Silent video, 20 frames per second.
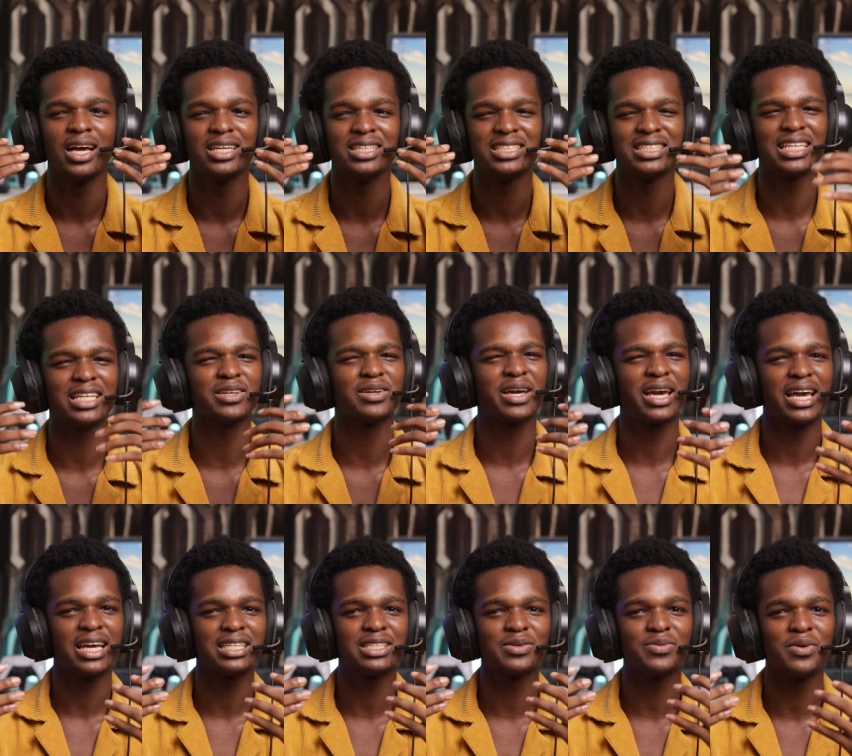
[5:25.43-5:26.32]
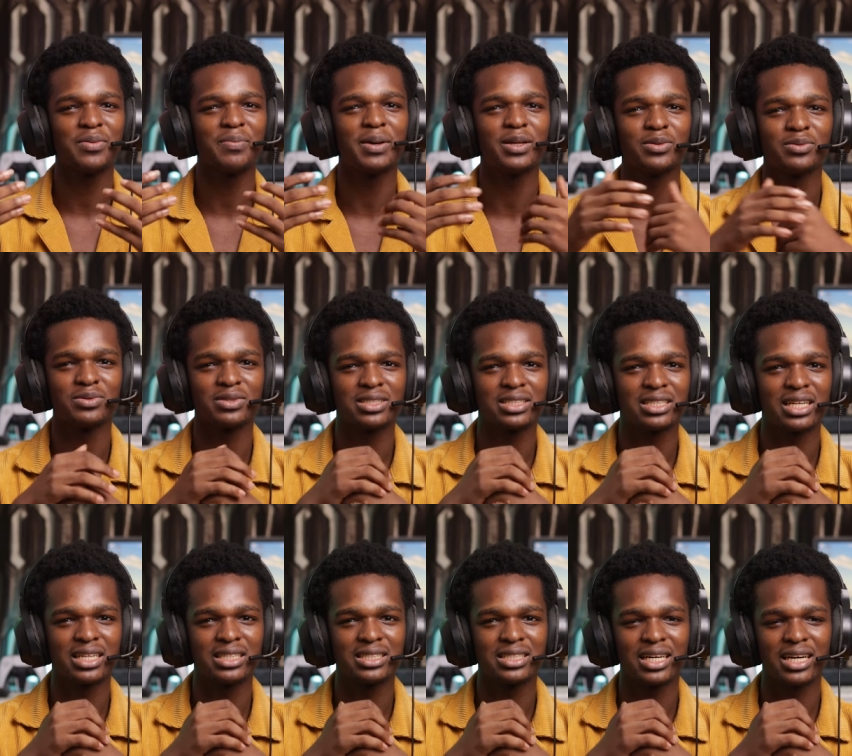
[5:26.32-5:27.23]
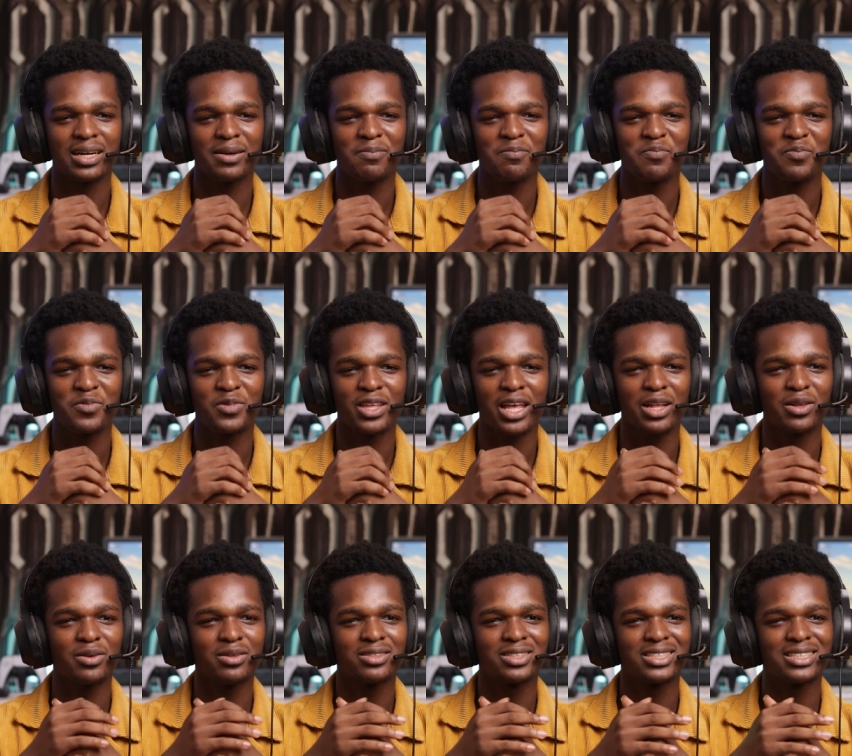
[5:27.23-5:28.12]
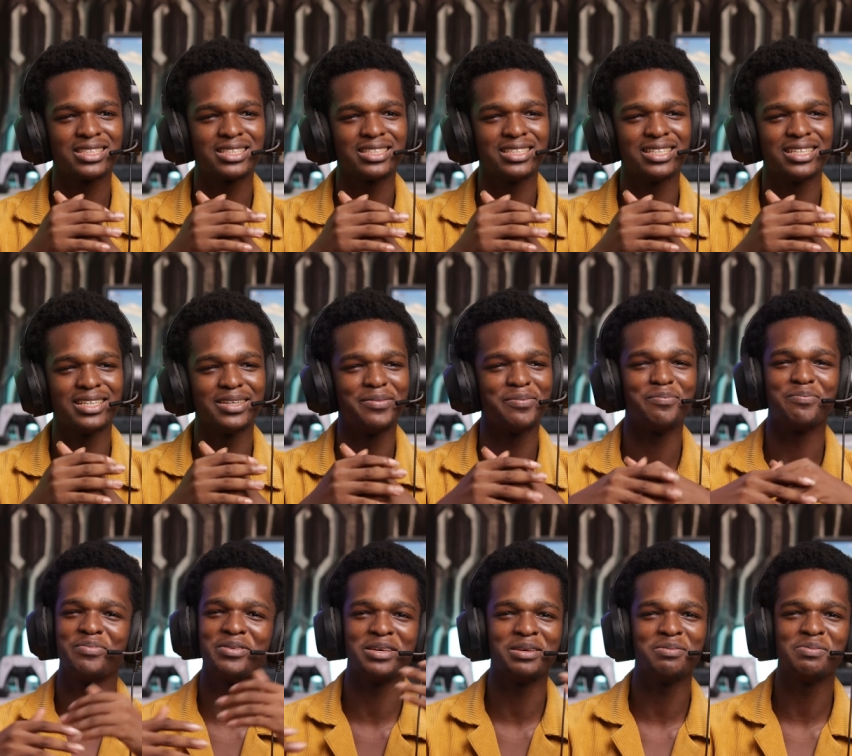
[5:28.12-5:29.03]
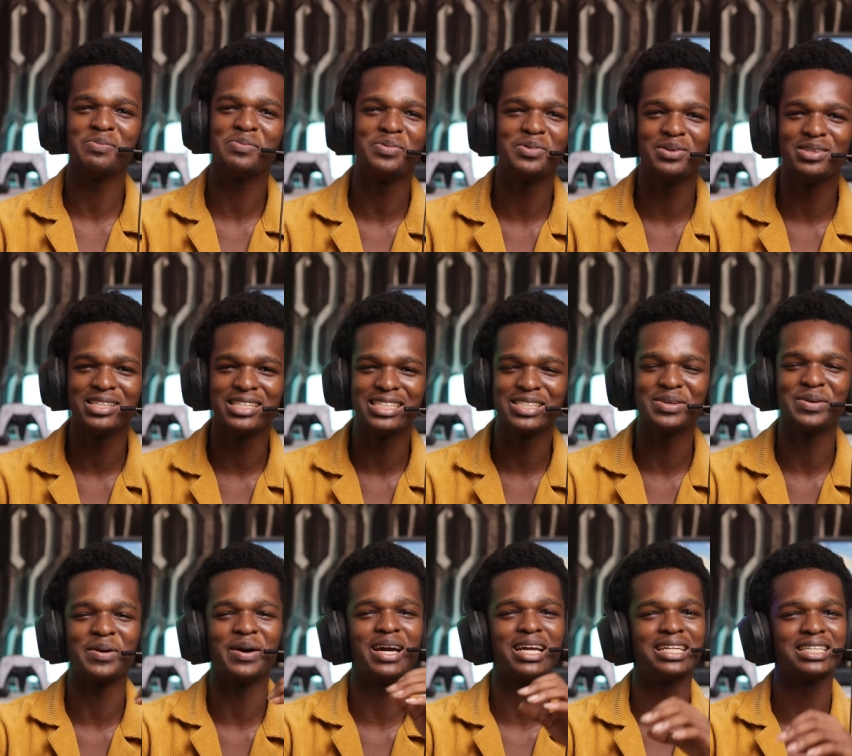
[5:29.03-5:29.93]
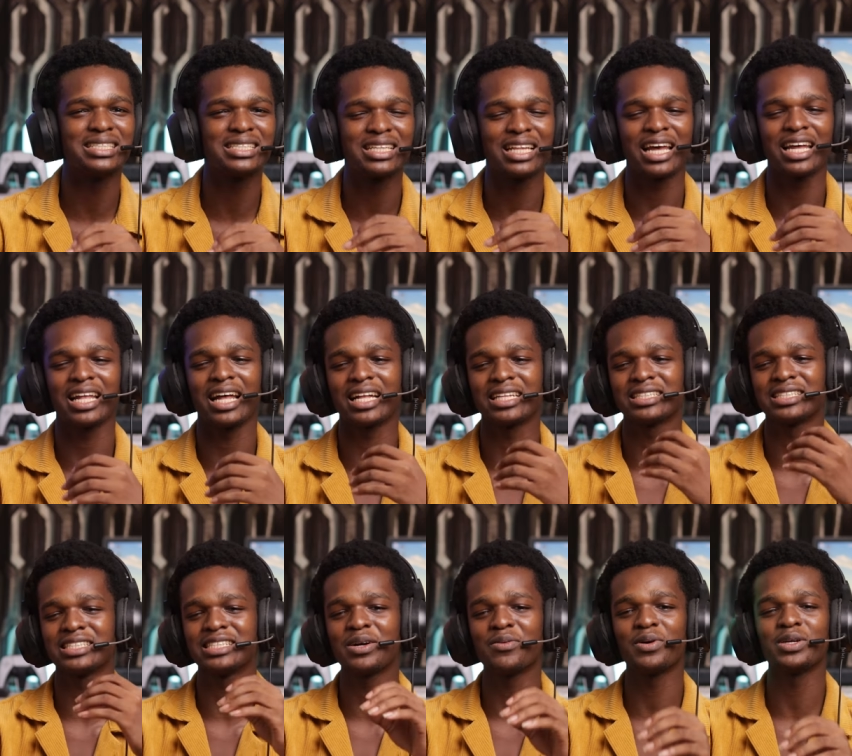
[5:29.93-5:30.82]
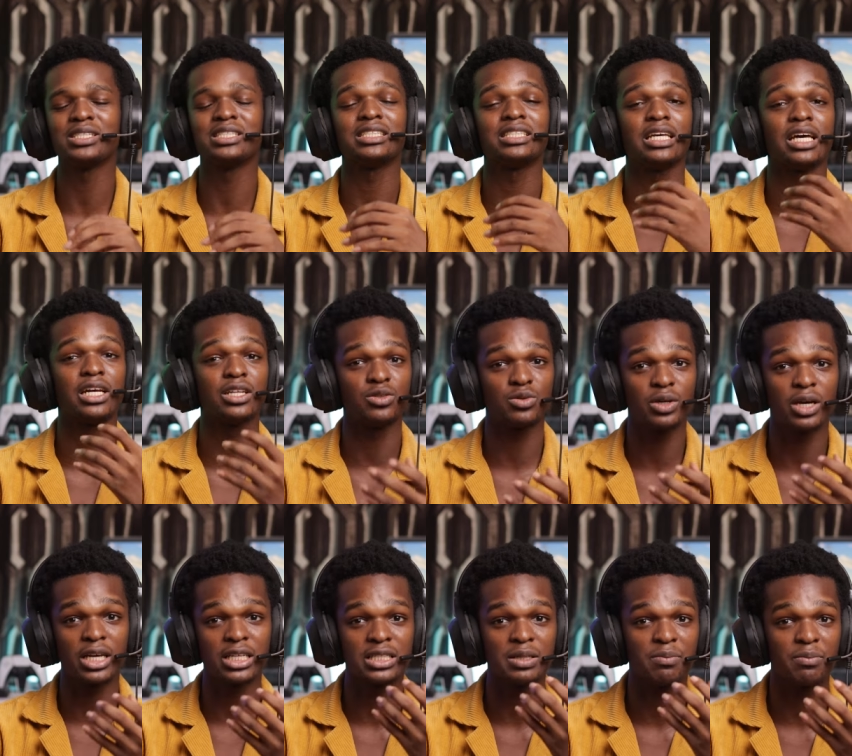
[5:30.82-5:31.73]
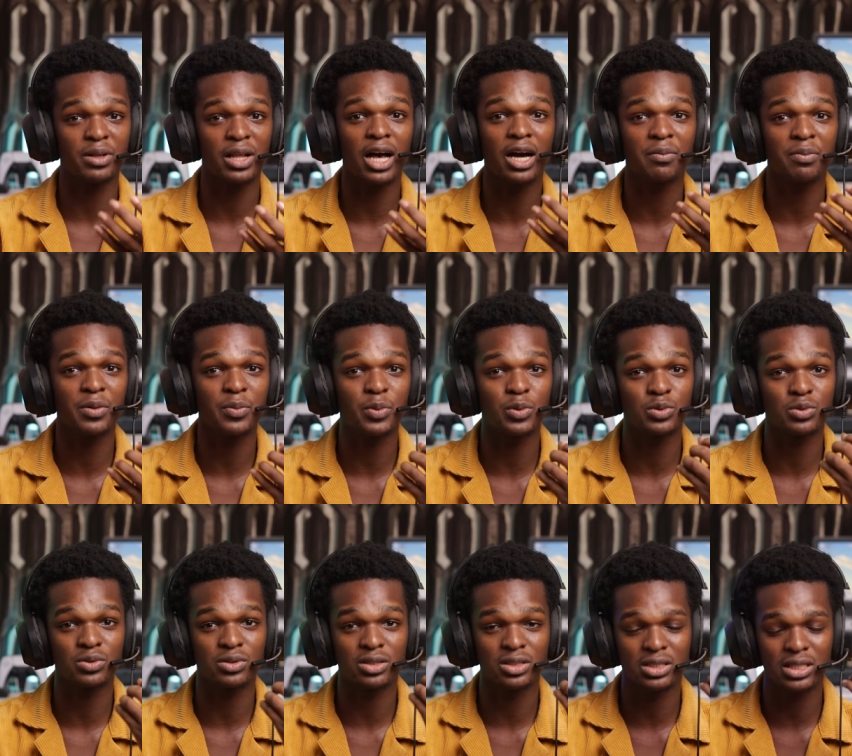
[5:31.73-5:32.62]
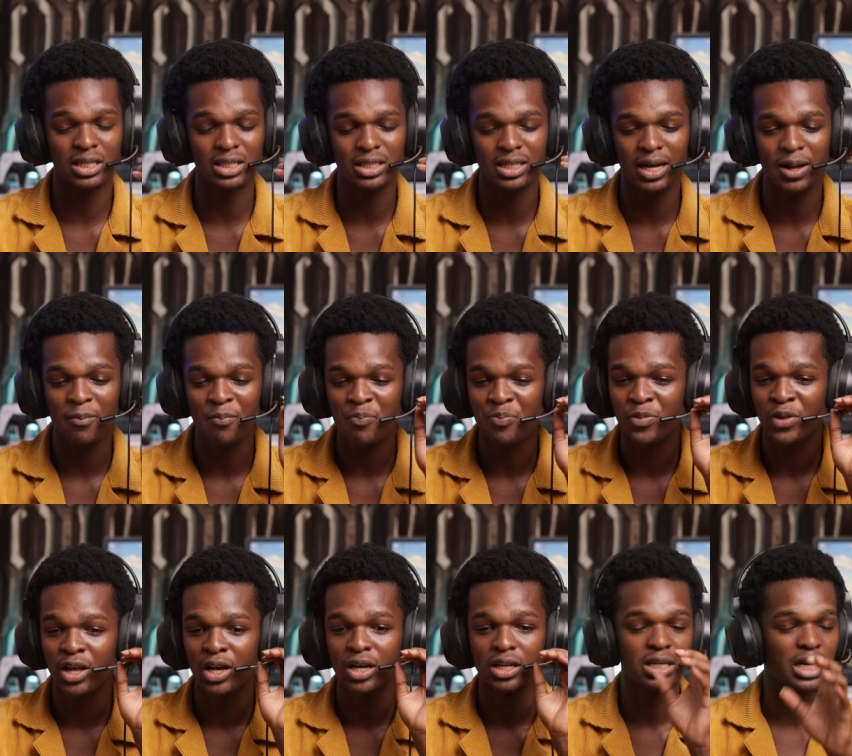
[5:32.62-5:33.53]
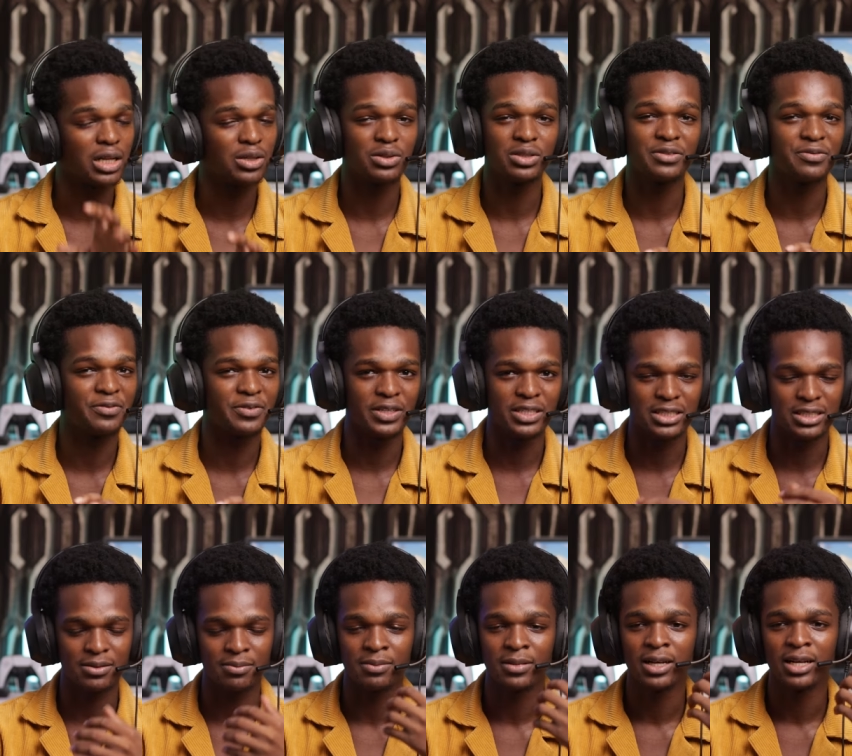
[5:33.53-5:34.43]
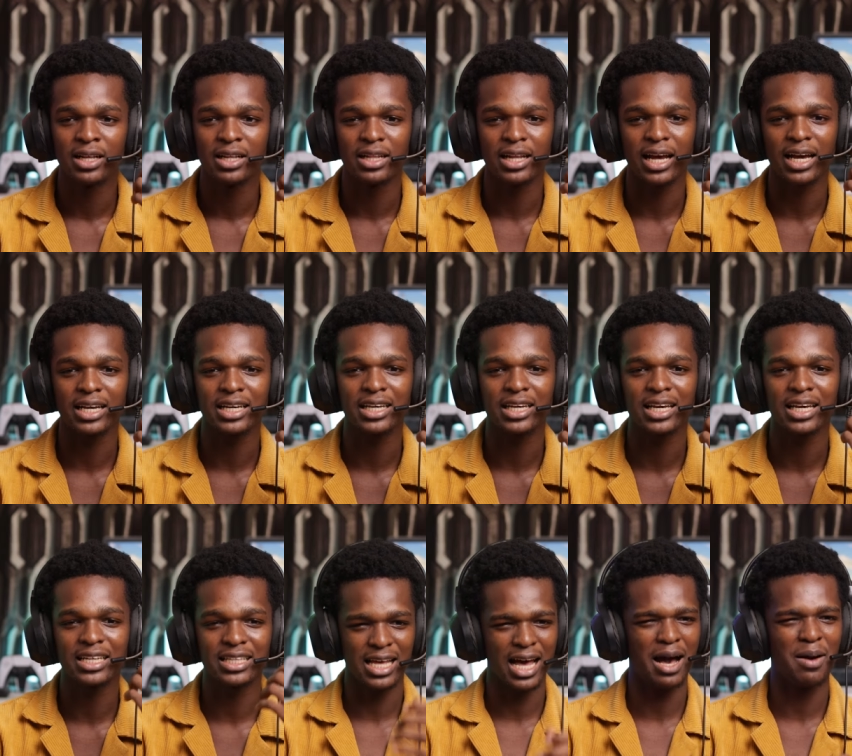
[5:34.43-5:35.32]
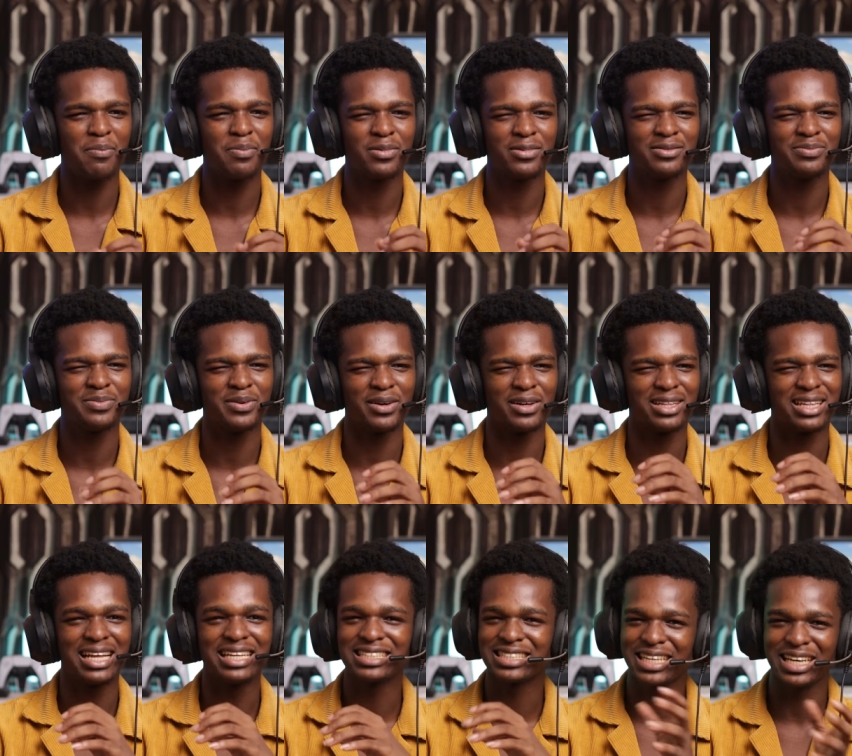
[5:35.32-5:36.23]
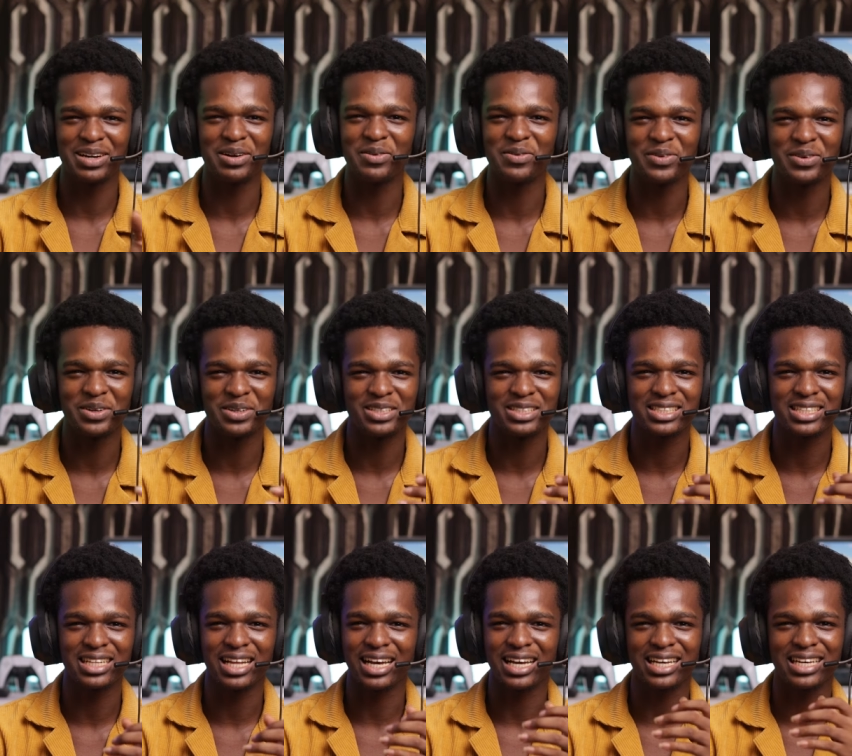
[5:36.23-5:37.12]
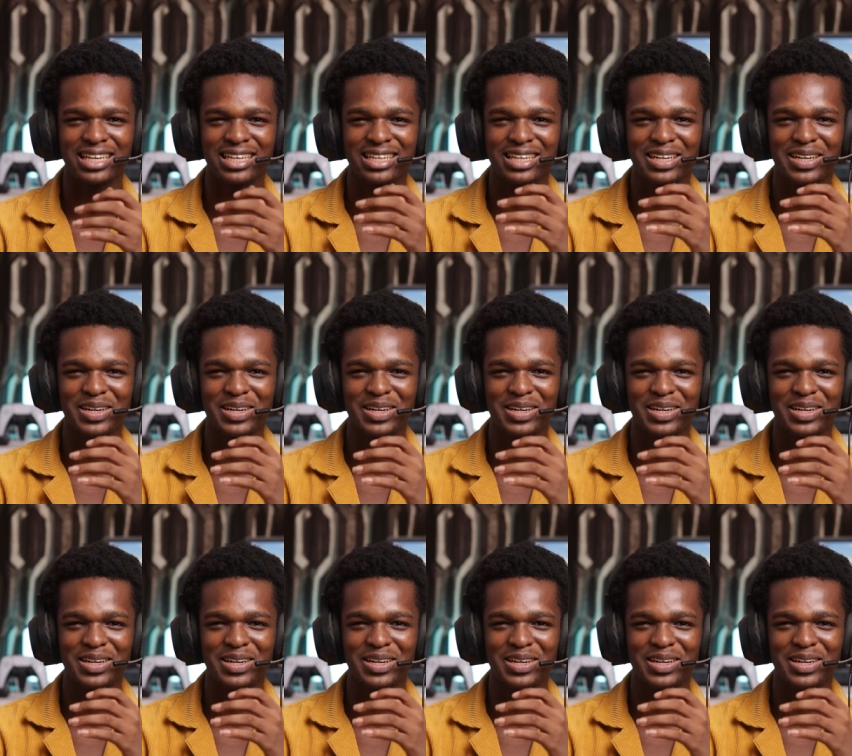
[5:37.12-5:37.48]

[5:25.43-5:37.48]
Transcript: she's educated women to understand that you're not being bullied or anything like that. The same way she's educating black people to understand that they are not the victim like it happened, but let's get over it. Like